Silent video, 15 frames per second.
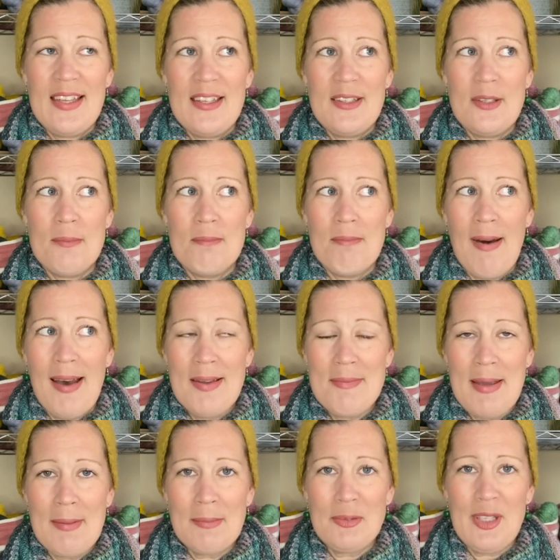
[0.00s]
You might be
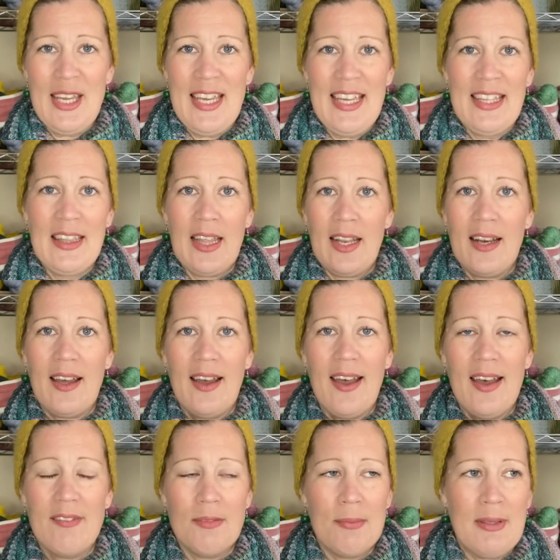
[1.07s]
able to hear that I
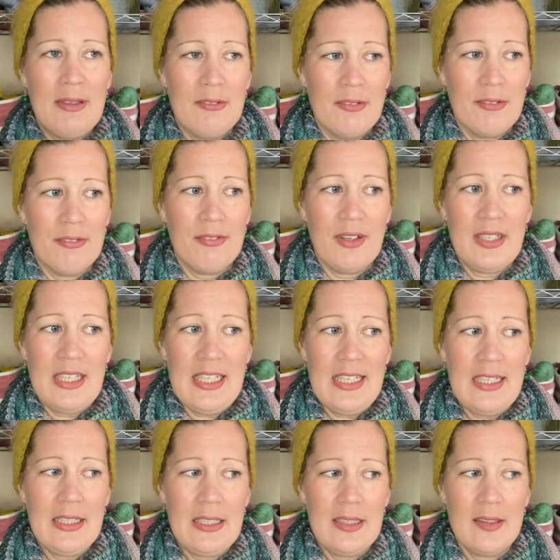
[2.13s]
have a bit of a
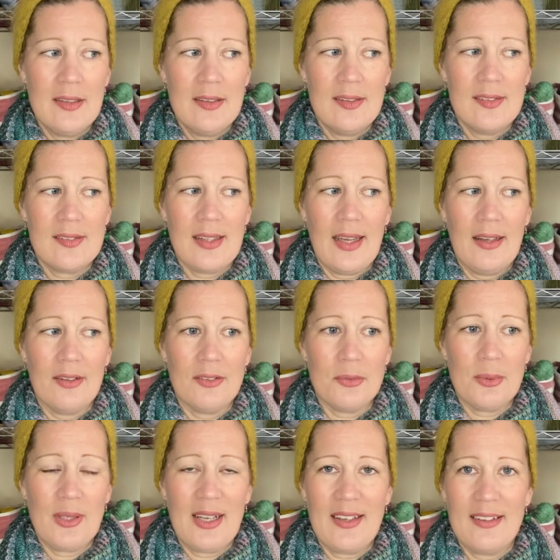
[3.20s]
funny sound
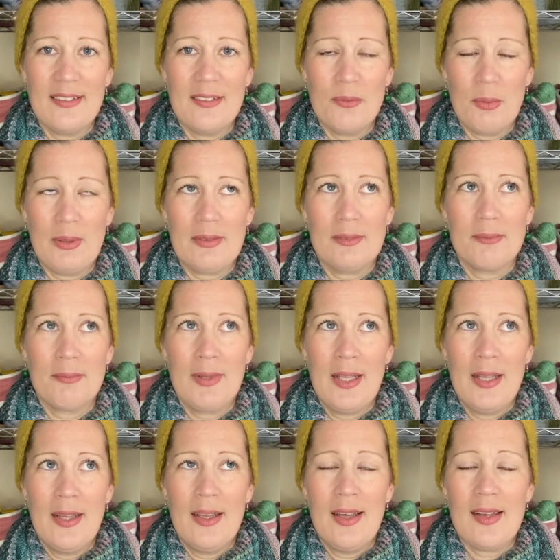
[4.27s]
when I, well,
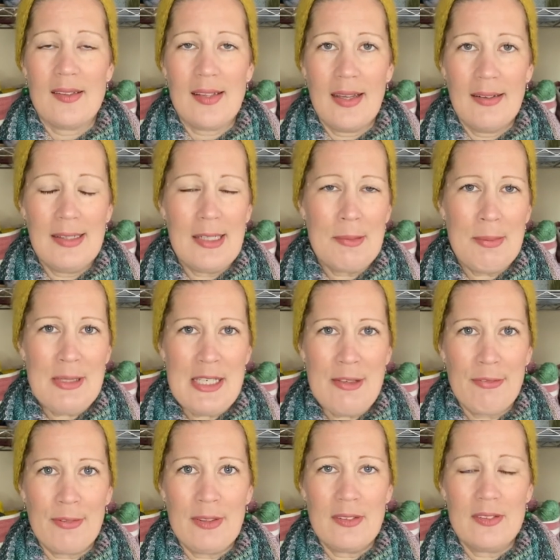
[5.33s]
I sound a little bit
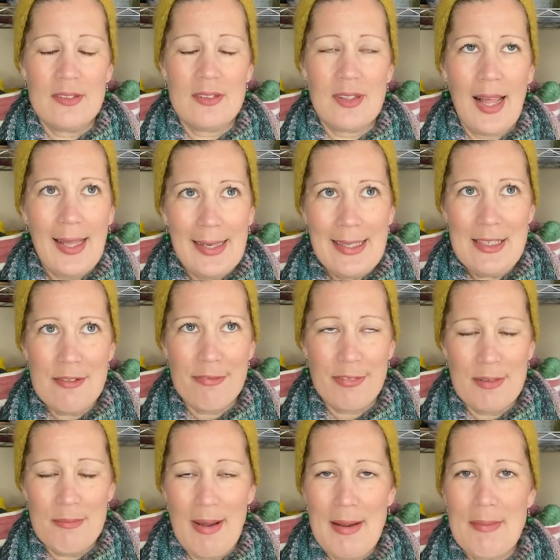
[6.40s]
different, slightly
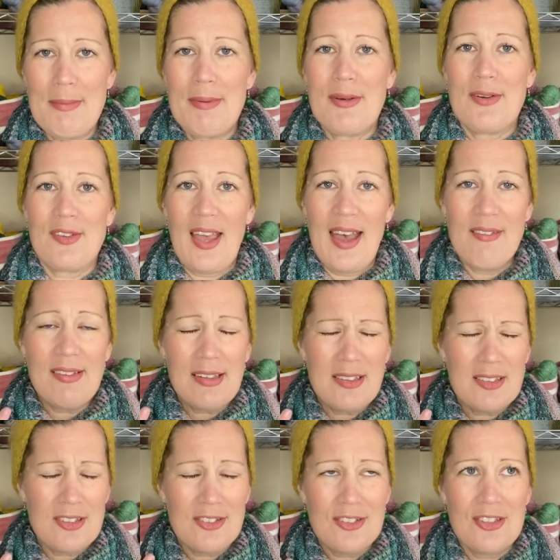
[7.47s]
different maybe because I have a
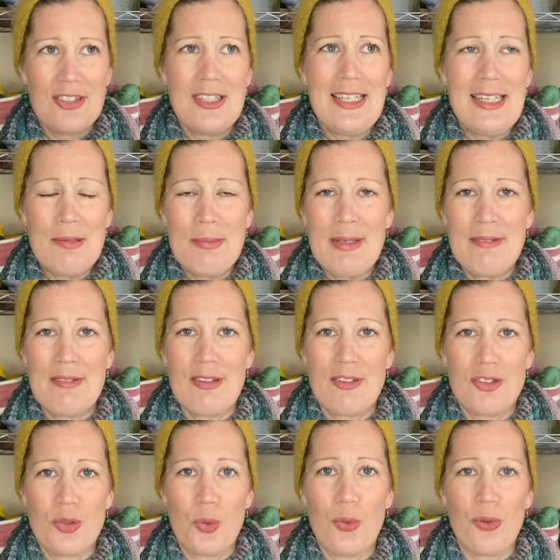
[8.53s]
little bit of a
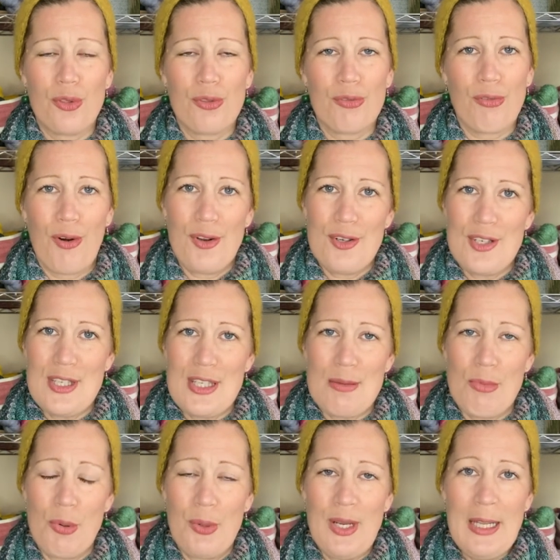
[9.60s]
sore throat this
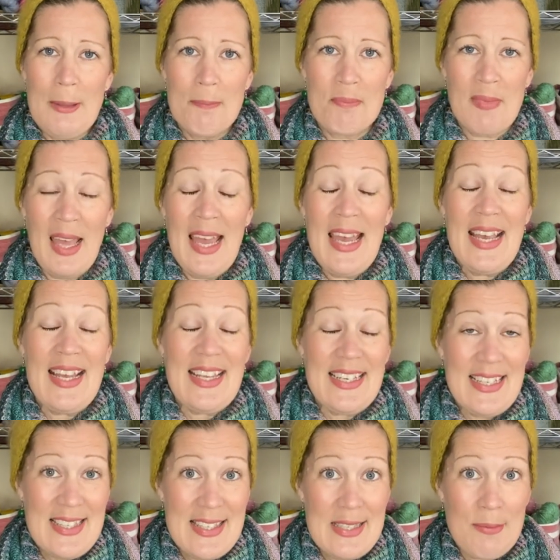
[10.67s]
morning. It
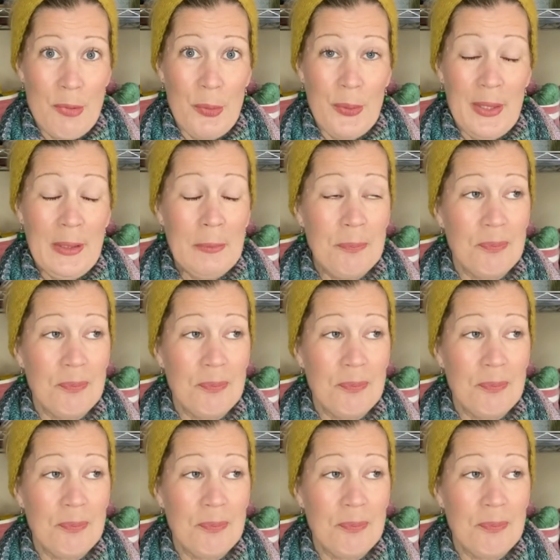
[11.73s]
is the morning.